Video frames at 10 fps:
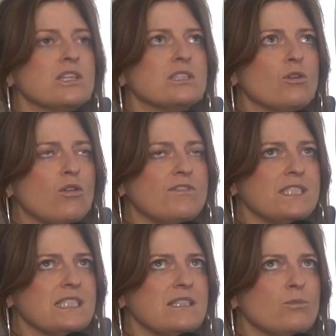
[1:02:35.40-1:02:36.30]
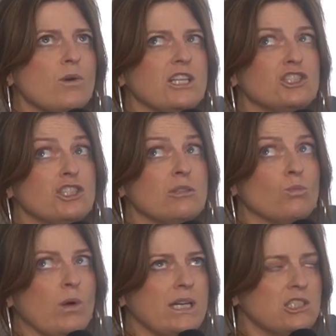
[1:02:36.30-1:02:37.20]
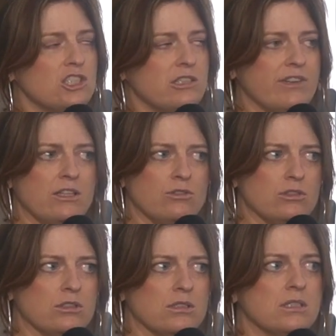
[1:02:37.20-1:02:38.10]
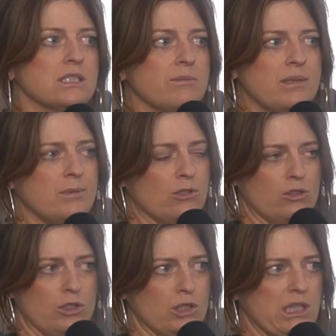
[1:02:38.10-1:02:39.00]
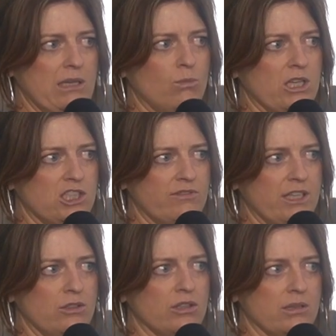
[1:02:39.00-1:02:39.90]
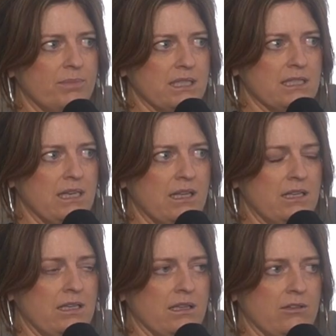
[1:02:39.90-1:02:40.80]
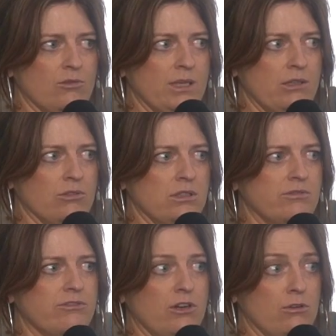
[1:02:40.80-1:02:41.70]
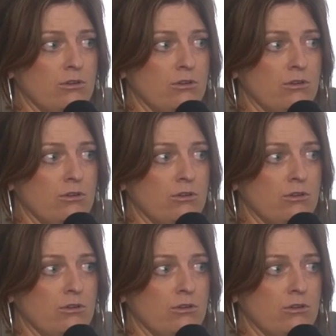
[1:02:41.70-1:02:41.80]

There's obviously once you find out... Some people are good looking, then once you find out their personality, you're like, oh my God, fuck